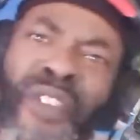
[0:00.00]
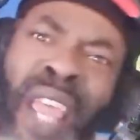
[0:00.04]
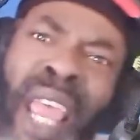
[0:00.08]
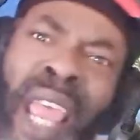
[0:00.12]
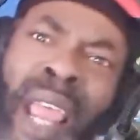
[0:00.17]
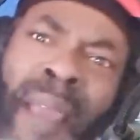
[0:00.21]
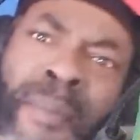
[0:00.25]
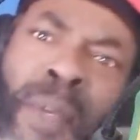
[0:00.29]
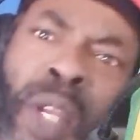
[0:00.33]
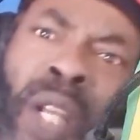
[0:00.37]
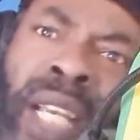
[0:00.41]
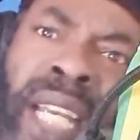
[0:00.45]
I have
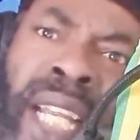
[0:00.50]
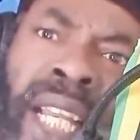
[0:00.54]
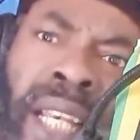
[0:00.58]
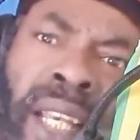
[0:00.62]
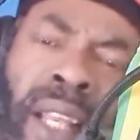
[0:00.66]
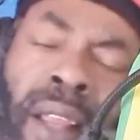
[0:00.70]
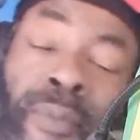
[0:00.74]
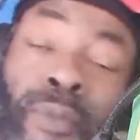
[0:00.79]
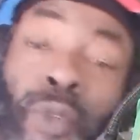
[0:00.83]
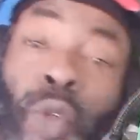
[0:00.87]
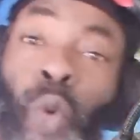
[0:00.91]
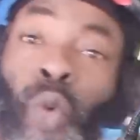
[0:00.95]
to
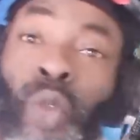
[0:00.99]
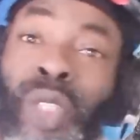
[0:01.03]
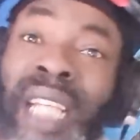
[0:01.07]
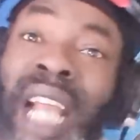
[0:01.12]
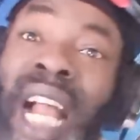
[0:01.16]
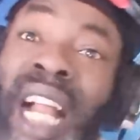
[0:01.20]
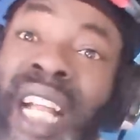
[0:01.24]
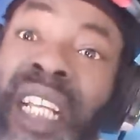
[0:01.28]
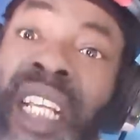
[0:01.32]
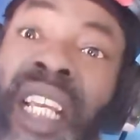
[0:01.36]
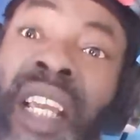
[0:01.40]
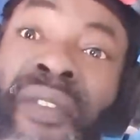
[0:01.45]
emulate them
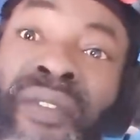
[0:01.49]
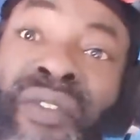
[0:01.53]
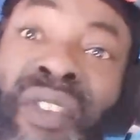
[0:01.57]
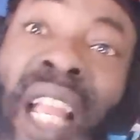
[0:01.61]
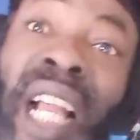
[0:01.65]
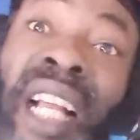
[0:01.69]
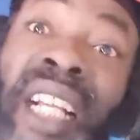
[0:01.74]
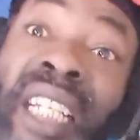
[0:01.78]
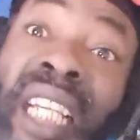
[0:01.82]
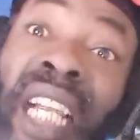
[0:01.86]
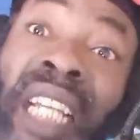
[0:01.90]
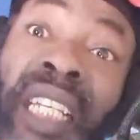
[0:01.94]
youth and
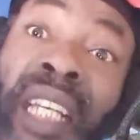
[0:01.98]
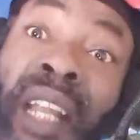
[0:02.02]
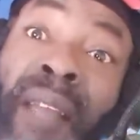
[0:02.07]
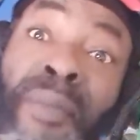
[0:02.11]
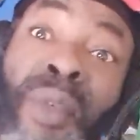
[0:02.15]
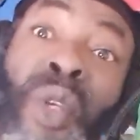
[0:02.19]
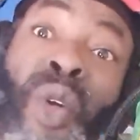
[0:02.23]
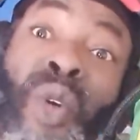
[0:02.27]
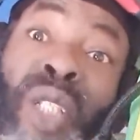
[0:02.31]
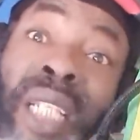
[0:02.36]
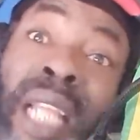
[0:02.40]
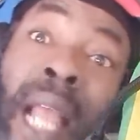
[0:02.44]
give thanks, and
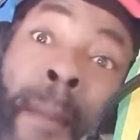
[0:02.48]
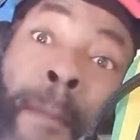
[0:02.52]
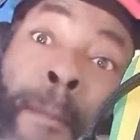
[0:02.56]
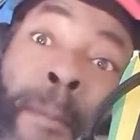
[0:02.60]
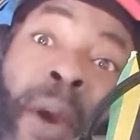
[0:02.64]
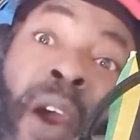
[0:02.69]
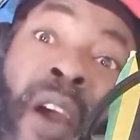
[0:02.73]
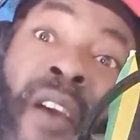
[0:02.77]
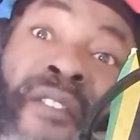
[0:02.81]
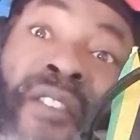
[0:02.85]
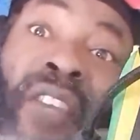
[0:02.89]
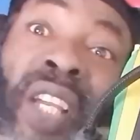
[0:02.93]
them youth a
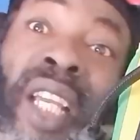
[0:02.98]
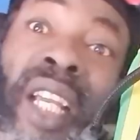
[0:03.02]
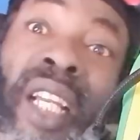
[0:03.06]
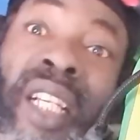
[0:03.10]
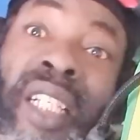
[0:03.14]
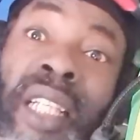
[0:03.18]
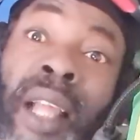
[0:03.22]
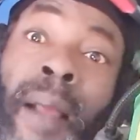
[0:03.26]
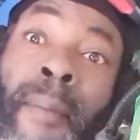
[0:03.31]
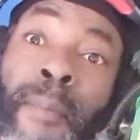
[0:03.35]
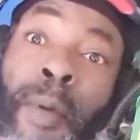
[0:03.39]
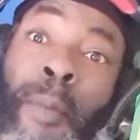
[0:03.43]
perfect
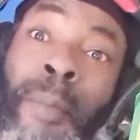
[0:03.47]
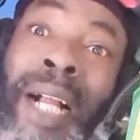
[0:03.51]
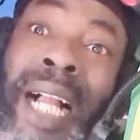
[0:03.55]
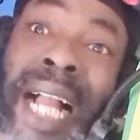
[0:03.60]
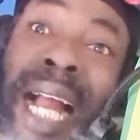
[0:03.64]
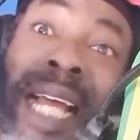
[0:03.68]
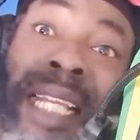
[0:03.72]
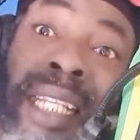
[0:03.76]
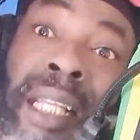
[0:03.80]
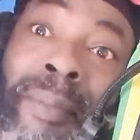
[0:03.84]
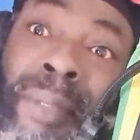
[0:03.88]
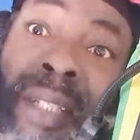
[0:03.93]
example
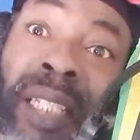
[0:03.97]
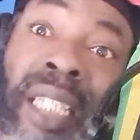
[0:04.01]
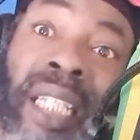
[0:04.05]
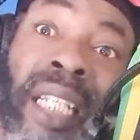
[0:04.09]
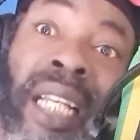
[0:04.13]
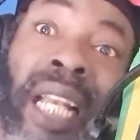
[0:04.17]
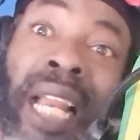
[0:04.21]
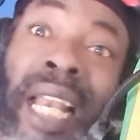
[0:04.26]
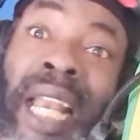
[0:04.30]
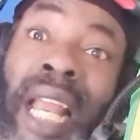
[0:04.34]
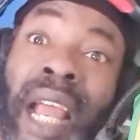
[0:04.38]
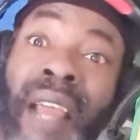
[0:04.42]
because them
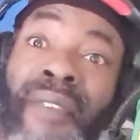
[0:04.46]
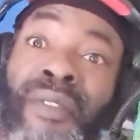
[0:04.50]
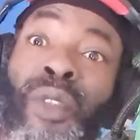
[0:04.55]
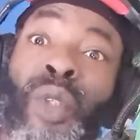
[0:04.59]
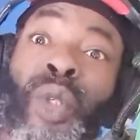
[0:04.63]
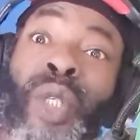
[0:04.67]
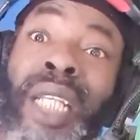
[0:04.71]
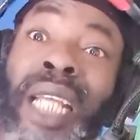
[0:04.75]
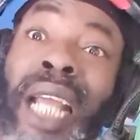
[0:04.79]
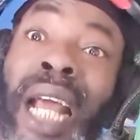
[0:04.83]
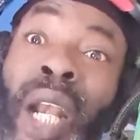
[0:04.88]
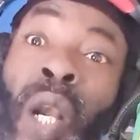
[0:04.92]
still
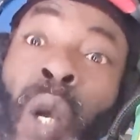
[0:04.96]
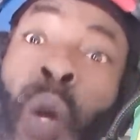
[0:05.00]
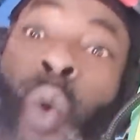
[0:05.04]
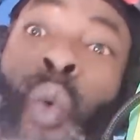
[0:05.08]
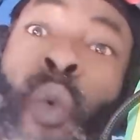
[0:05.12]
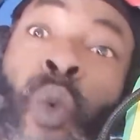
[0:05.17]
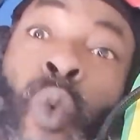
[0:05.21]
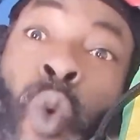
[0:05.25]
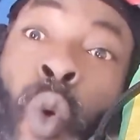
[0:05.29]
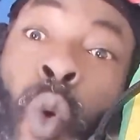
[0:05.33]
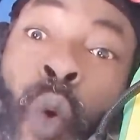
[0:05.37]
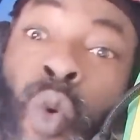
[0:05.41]
alive today and
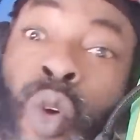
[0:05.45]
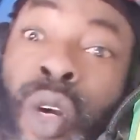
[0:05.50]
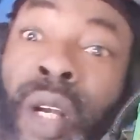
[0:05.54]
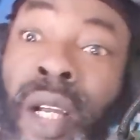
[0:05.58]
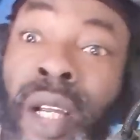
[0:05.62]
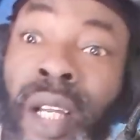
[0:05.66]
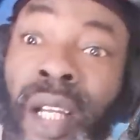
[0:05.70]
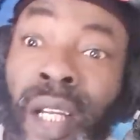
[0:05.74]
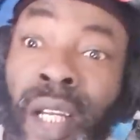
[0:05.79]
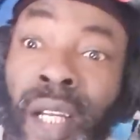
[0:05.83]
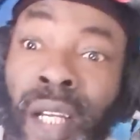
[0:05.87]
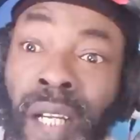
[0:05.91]
look
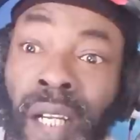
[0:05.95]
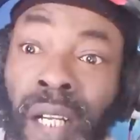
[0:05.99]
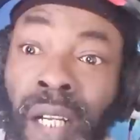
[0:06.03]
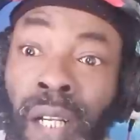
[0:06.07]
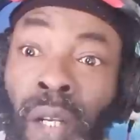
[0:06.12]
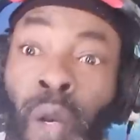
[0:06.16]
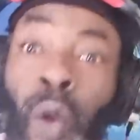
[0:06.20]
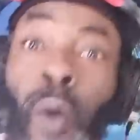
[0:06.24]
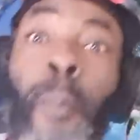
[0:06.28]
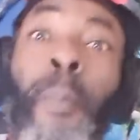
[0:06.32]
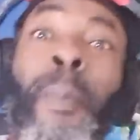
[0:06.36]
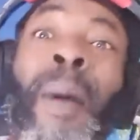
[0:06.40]
good.
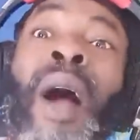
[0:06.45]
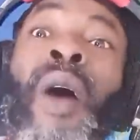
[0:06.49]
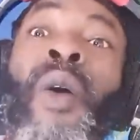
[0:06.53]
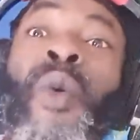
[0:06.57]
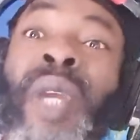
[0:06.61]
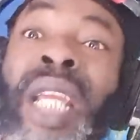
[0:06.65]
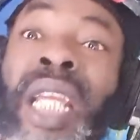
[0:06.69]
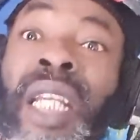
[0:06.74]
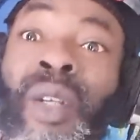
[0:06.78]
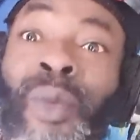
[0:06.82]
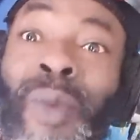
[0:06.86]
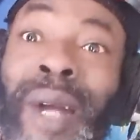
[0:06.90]
Look by
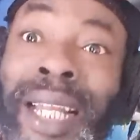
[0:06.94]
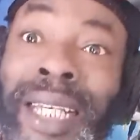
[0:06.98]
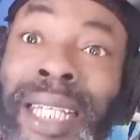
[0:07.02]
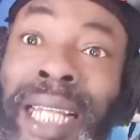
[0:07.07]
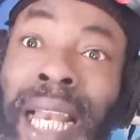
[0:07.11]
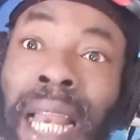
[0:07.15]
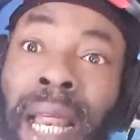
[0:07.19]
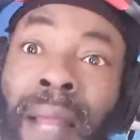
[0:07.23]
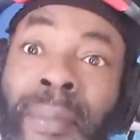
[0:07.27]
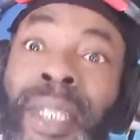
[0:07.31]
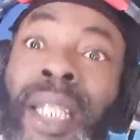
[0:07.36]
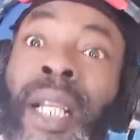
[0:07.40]
Wayne
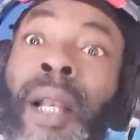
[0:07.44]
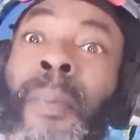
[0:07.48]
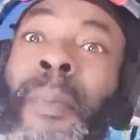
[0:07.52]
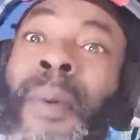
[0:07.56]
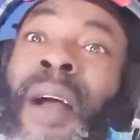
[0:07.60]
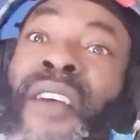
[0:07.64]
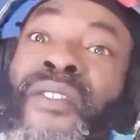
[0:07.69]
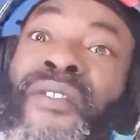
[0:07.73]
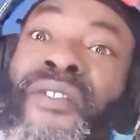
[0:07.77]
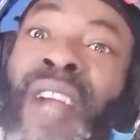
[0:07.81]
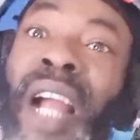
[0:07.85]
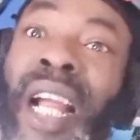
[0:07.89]
Wonder. So
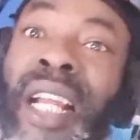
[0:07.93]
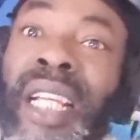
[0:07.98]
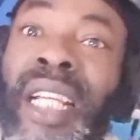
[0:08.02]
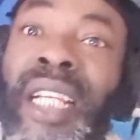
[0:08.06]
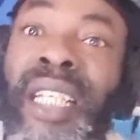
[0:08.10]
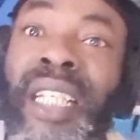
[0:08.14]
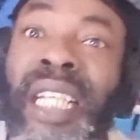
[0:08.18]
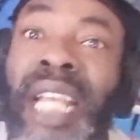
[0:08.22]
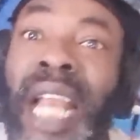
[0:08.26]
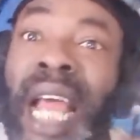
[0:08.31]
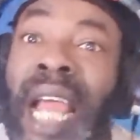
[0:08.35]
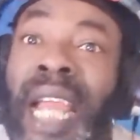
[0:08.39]
look at
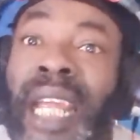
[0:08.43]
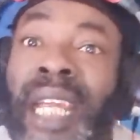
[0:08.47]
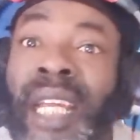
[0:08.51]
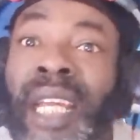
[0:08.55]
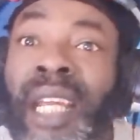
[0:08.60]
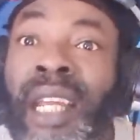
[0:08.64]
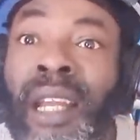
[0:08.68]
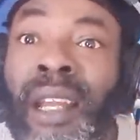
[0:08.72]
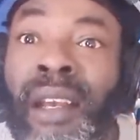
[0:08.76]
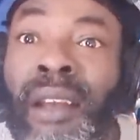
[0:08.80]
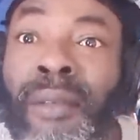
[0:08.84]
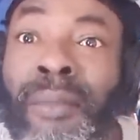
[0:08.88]
Frankie Sly.
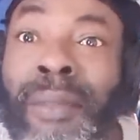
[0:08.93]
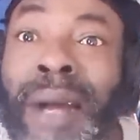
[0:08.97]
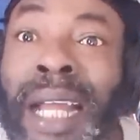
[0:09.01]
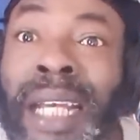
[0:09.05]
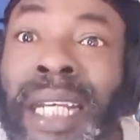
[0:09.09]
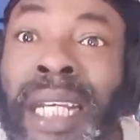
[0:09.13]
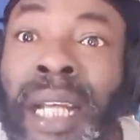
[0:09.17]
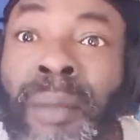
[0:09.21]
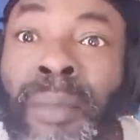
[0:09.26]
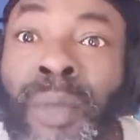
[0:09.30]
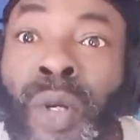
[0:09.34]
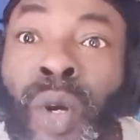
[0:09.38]
The
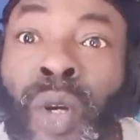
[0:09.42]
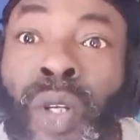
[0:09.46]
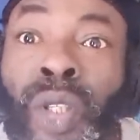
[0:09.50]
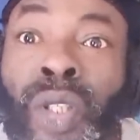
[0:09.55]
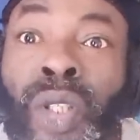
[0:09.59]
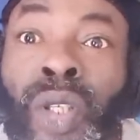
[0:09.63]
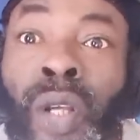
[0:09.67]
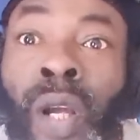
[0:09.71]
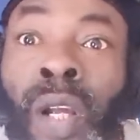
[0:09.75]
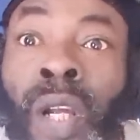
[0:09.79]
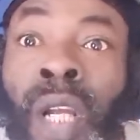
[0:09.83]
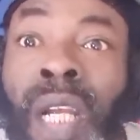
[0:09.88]
man them
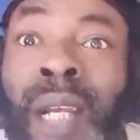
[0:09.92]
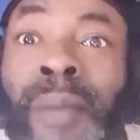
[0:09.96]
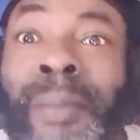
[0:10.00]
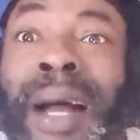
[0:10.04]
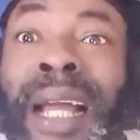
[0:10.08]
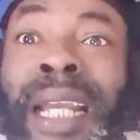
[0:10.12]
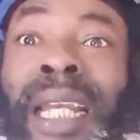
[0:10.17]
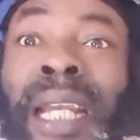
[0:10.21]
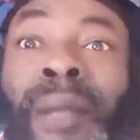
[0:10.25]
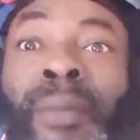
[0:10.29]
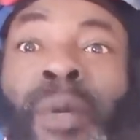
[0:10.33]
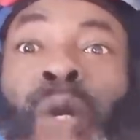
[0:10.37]
look so
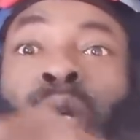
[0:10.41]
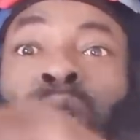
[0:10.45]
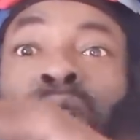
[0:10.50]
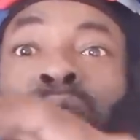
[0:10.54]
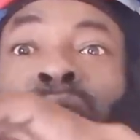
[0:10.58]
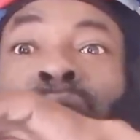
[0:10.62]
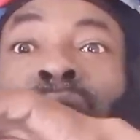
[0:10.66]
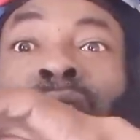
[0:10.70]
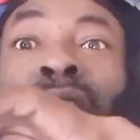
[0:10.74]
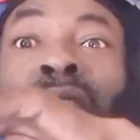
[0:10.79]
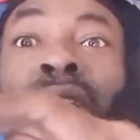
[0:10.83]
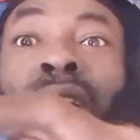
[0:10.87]
young
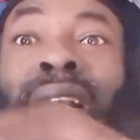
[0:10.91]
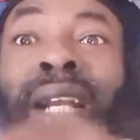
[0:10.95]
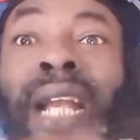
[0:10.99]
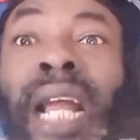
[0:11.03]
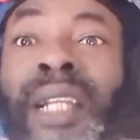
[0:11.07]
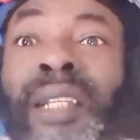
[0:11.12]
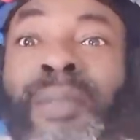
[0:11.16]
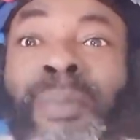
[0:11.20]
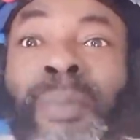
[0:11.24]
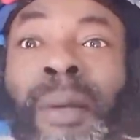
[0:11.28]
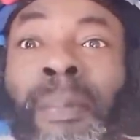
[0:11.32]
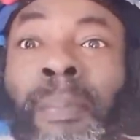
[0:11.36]

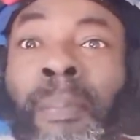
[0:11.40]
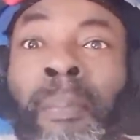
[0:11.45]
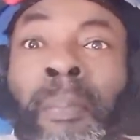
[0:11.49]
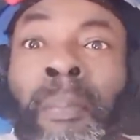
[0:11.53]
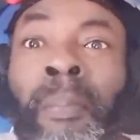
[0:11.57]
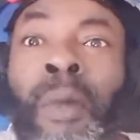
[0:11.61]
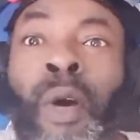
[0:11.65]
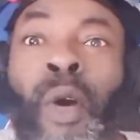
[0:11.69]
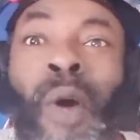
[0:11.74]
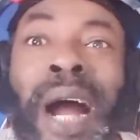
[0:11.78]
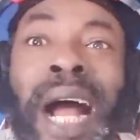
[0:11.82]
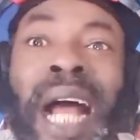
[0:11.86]
that me
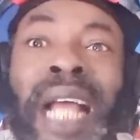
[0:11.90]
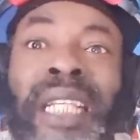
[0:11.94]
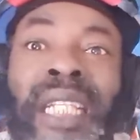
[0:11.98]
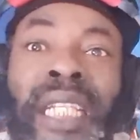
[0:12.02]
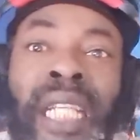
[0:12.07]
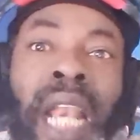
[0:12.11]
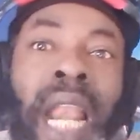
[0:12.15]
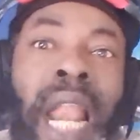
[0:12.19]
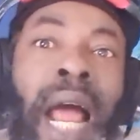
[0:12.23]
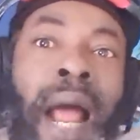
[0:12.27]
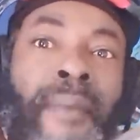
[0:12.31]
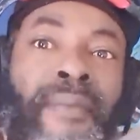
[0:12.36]
want to
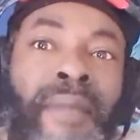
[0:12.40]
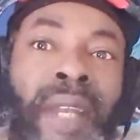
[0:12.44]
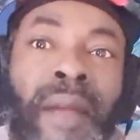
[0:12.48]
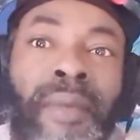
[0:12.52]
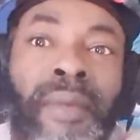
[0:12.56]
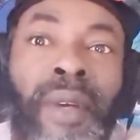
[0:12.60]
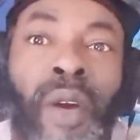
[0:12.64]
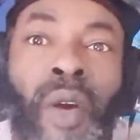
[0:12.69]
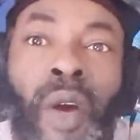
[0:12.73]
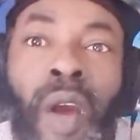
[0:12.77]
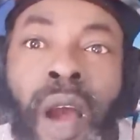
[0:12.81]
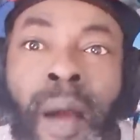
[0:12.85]
slap
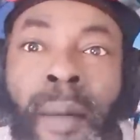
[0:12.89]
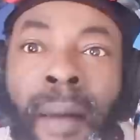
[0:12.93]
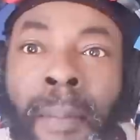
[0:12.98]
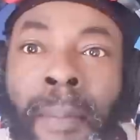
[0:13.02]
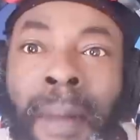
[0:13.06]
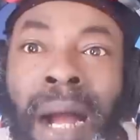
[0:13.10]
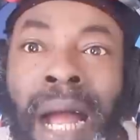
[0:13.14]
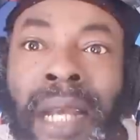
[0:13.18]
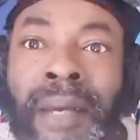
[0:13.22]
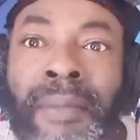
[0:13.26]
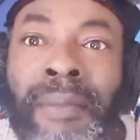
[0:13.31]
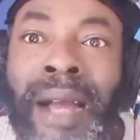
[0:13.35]
them the way
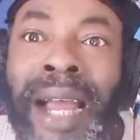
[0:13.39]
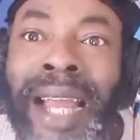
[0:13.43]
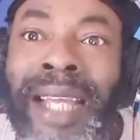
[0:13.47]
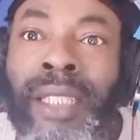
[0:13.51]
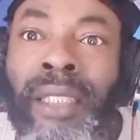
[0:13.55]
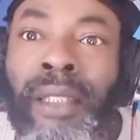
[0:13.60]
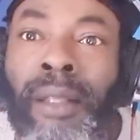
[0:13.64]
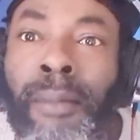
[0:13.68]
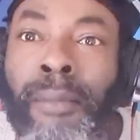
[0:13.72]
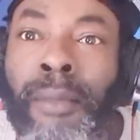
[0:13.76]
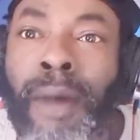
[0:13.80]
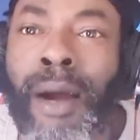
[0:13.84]
I'm a bad mind.